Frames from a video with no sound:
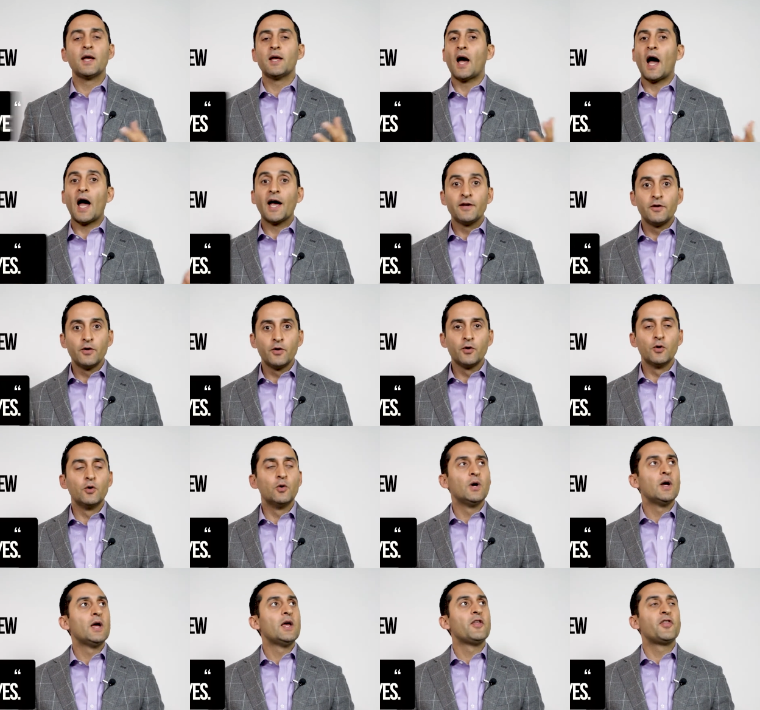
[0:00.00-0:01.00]
I
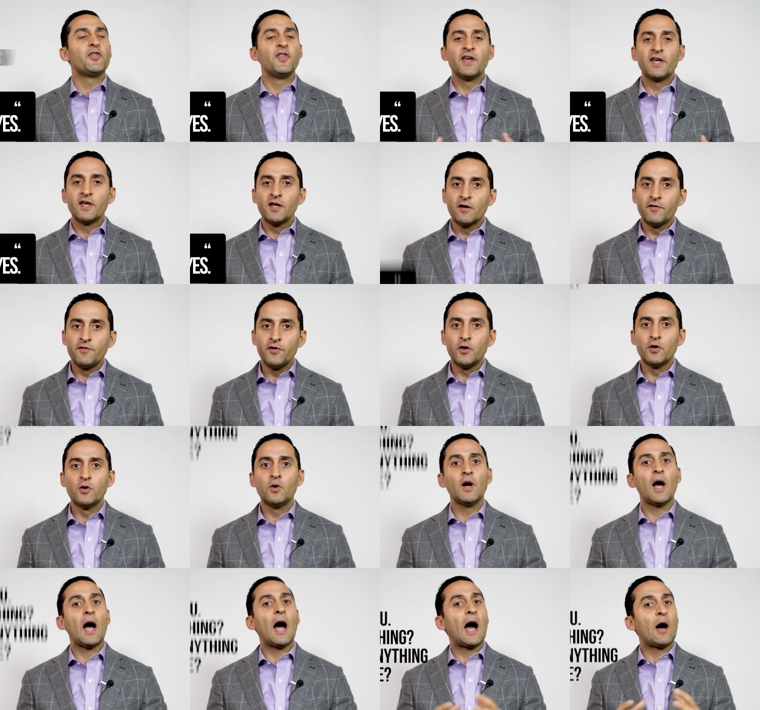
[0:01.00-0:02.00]
do. Thinking of
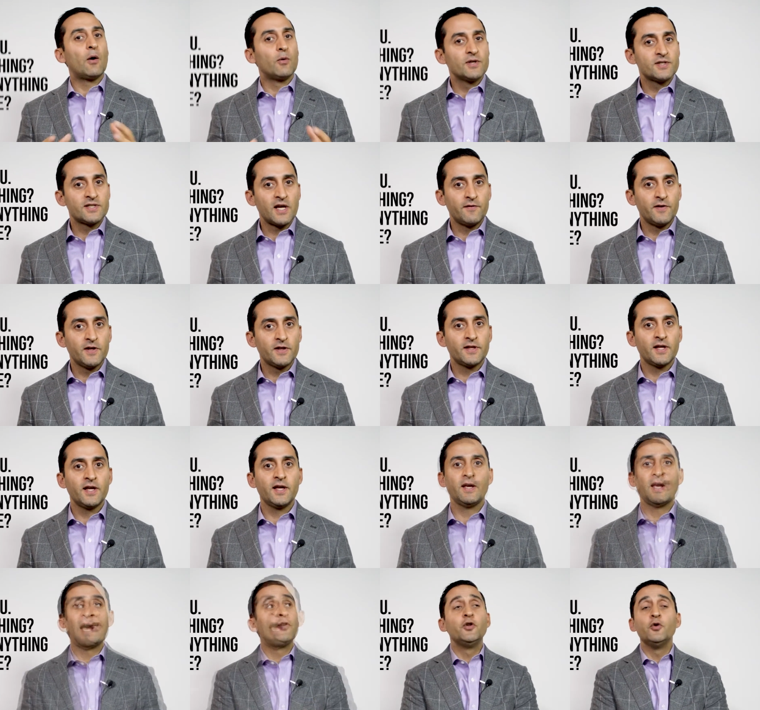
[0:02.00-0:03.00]
you. How is
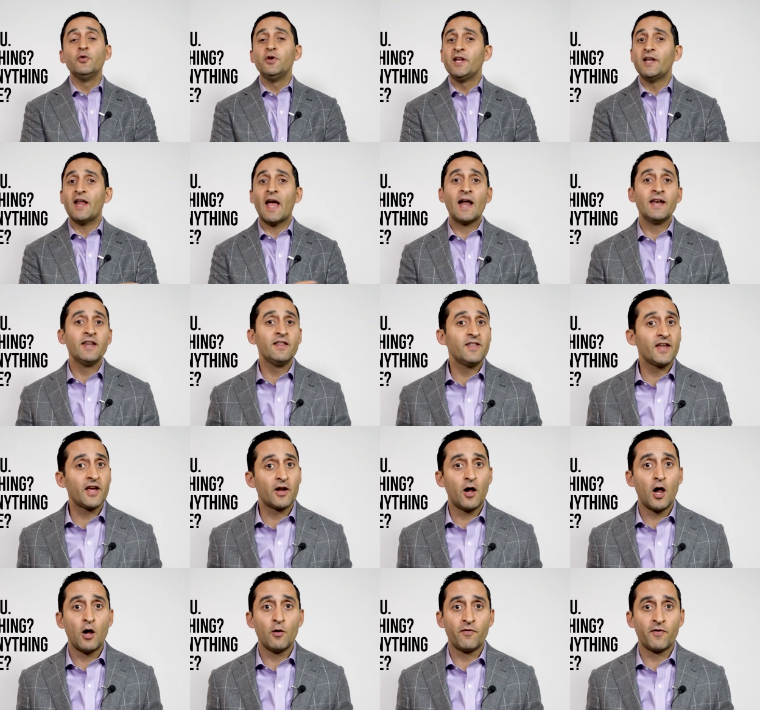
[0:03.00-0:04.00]
everything? Do you need anything
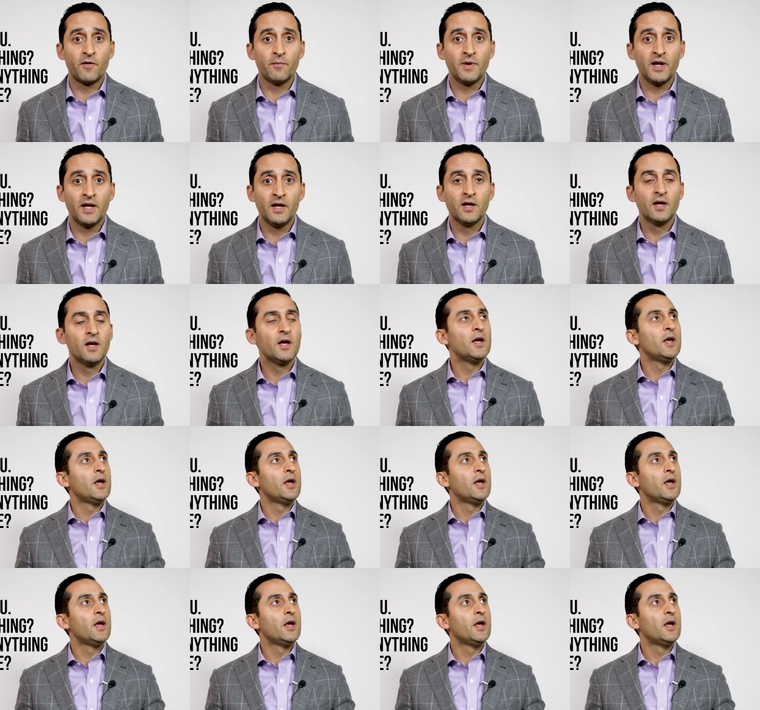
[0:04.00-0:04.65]
at all from me?